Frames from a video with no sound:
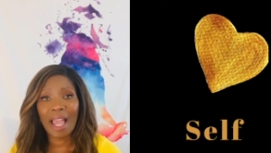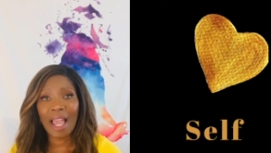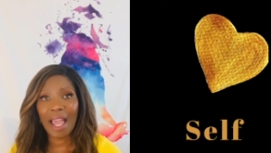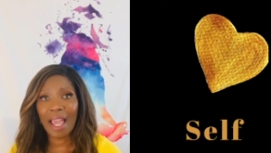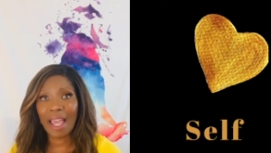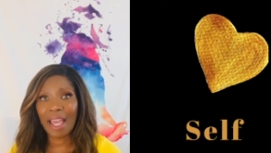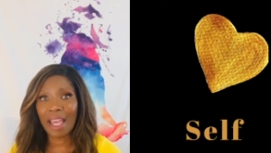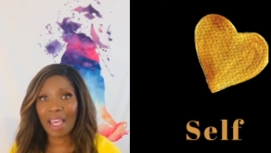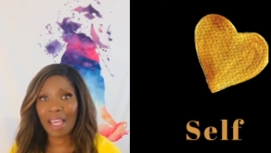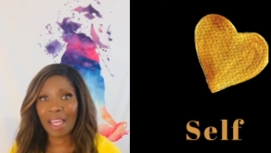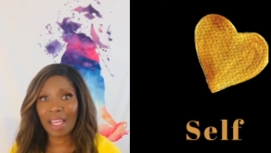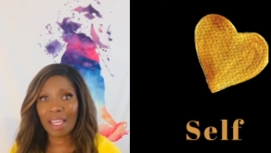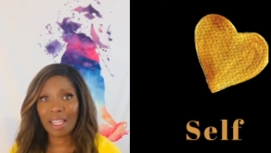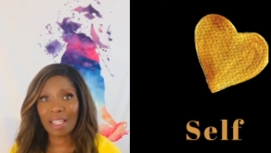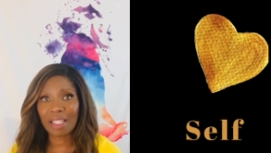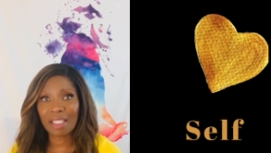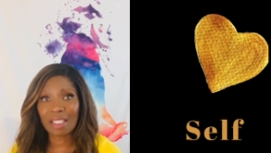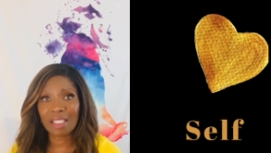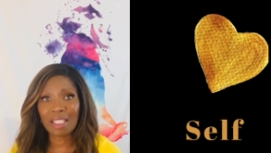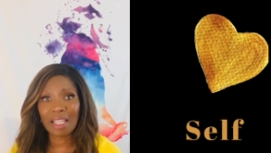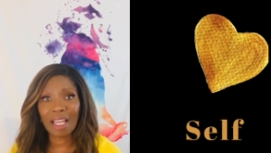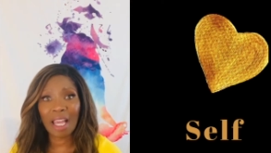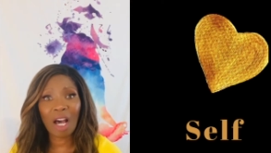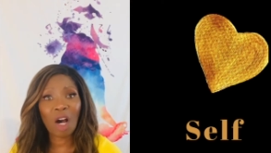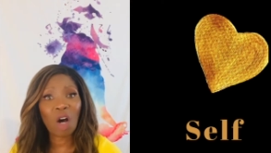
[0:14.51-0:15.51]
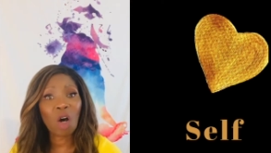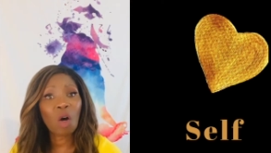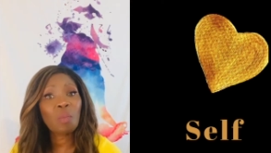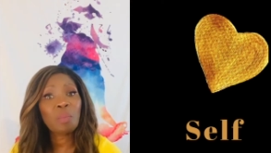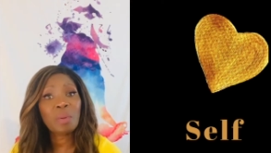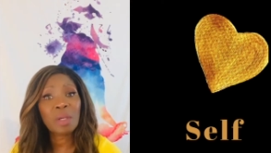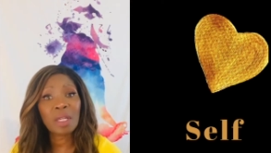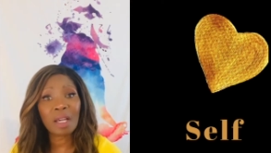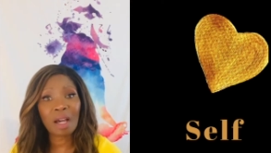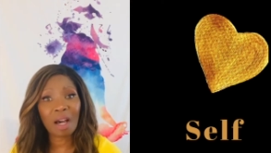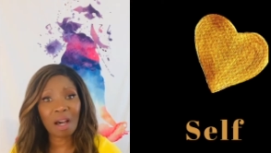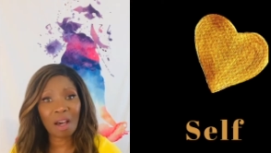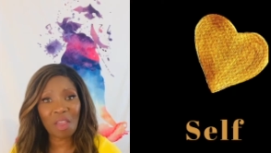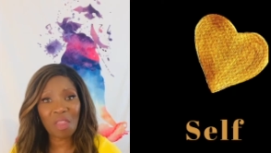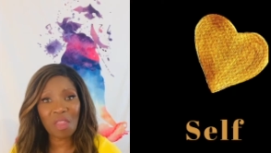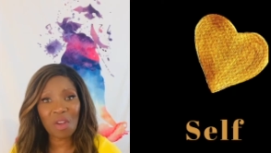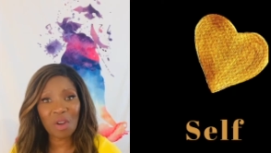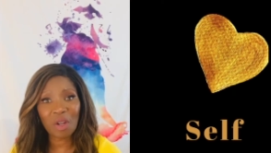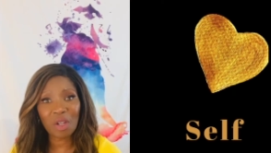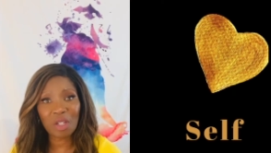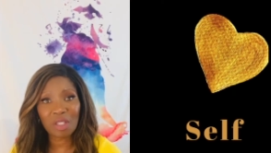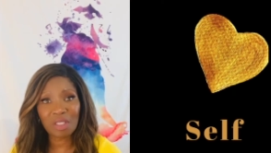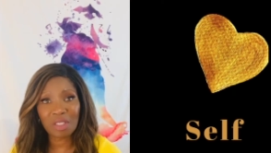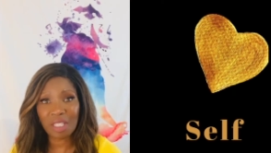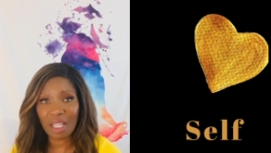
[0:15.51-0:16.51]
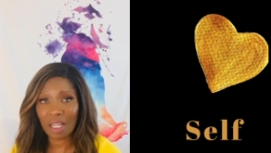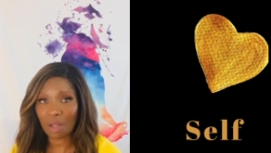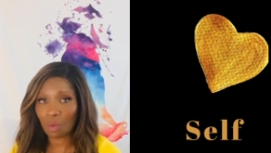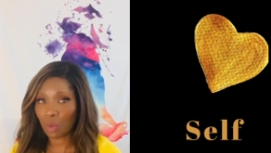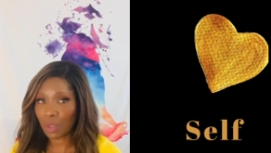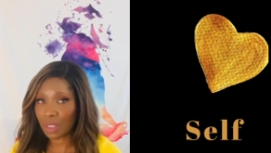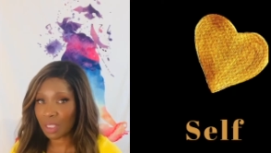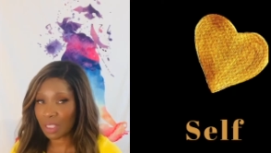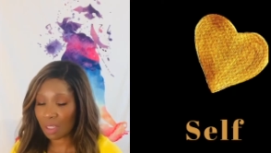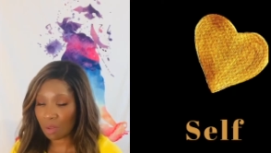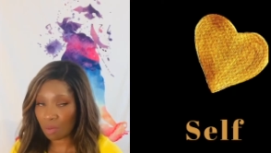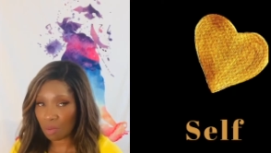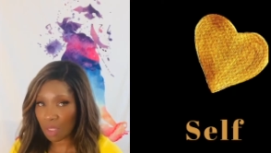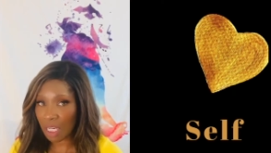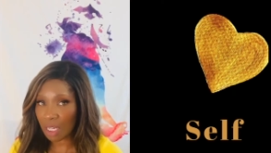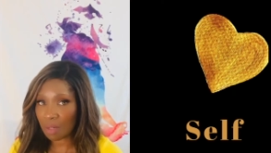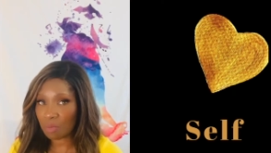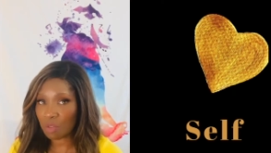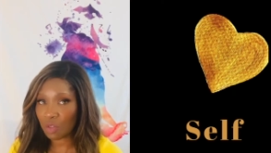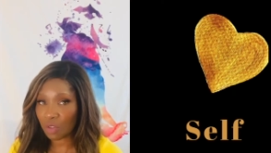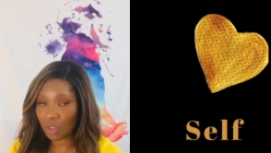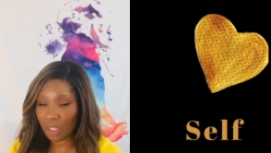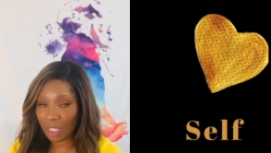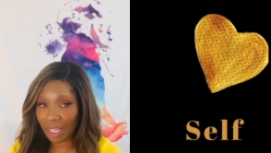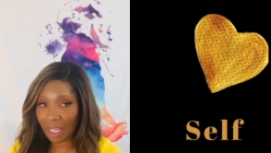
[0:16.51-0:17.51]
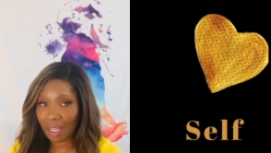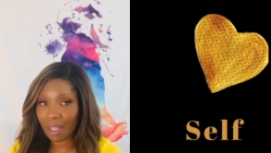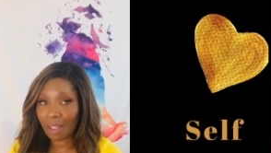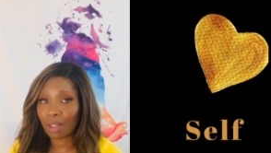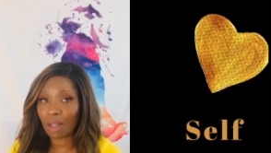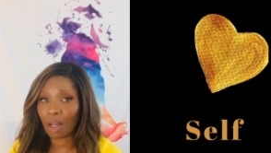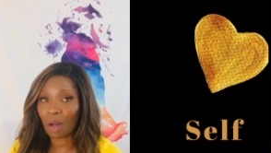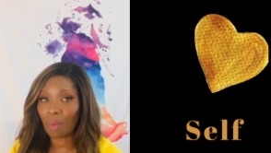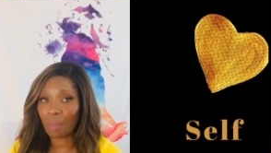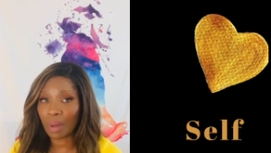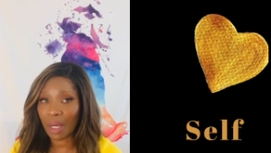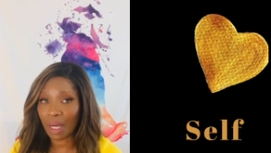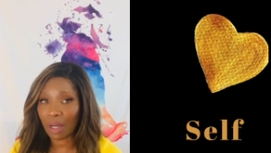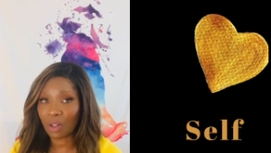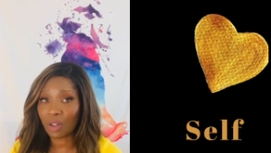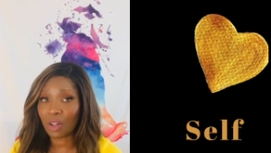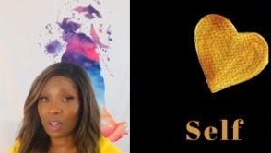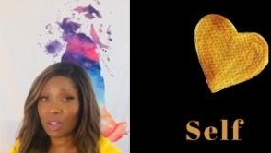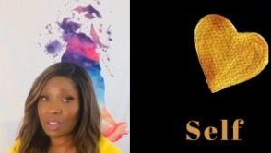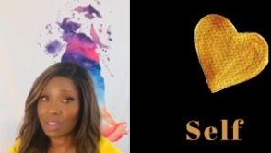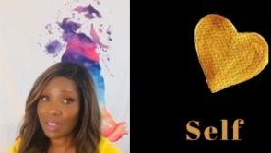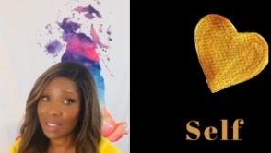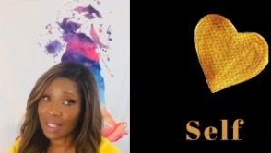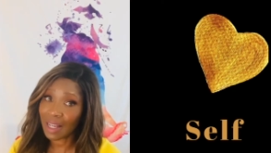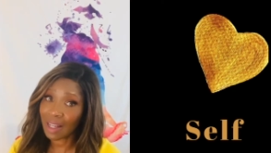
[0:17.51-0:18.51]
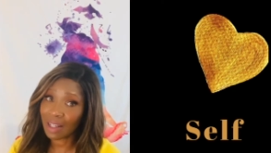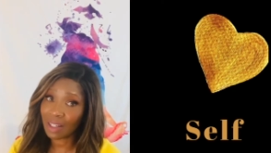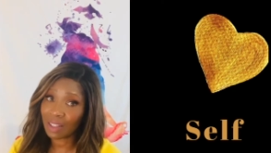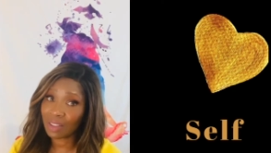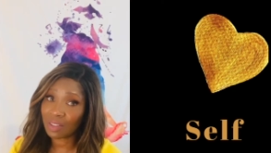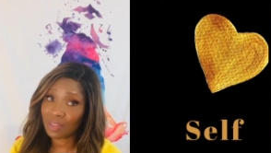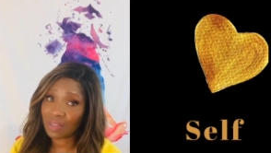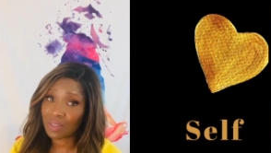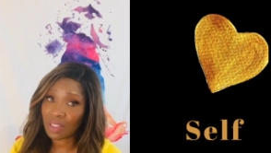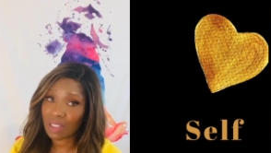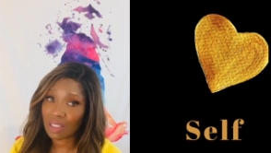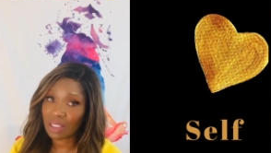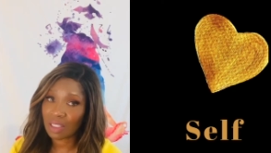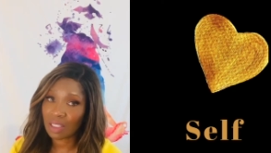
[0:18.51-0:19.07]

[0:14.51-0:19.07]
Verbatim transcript: and helping others that we sometimes forget about ourselves.